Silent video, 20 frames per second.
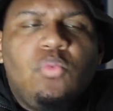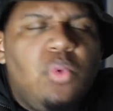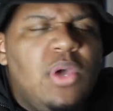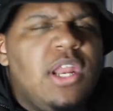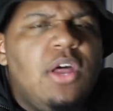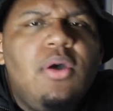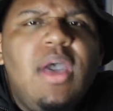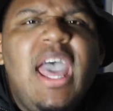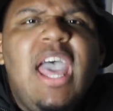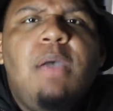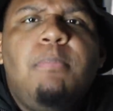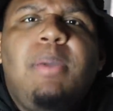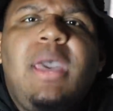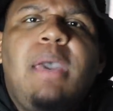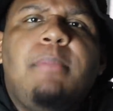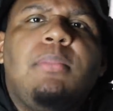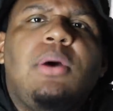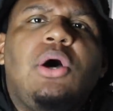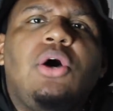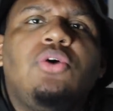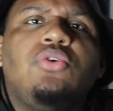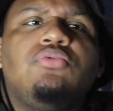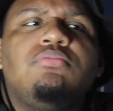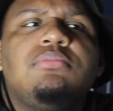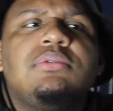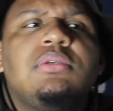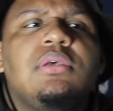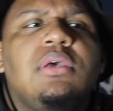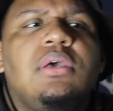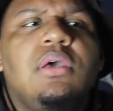We don't have Pat Mahomes,
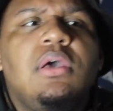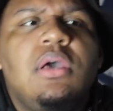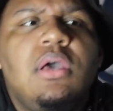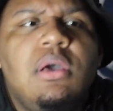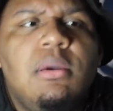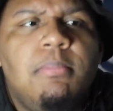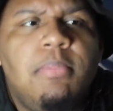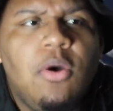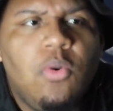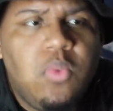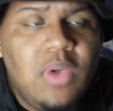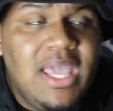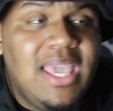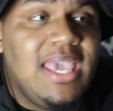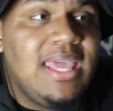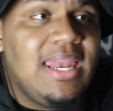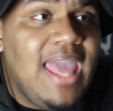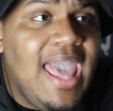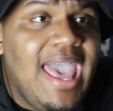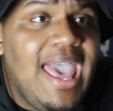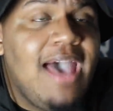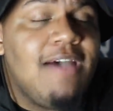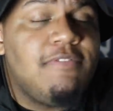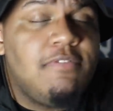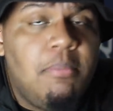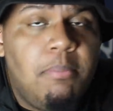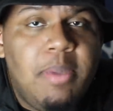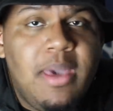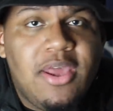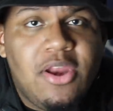but we can
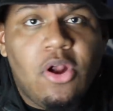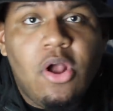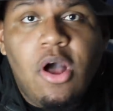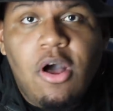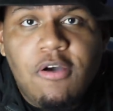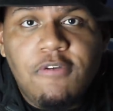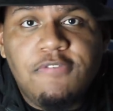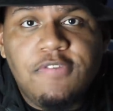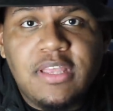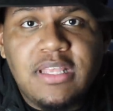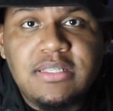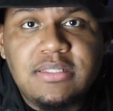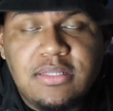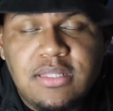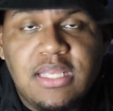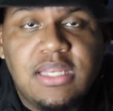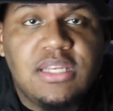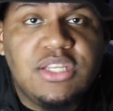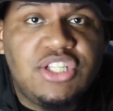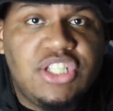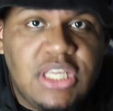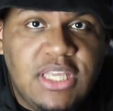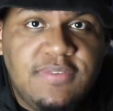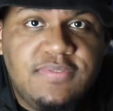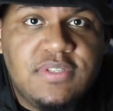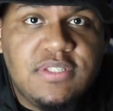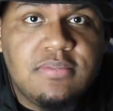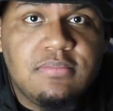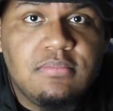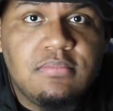have a better offense than the
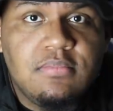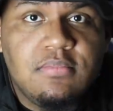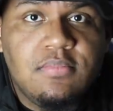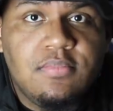Chiefs.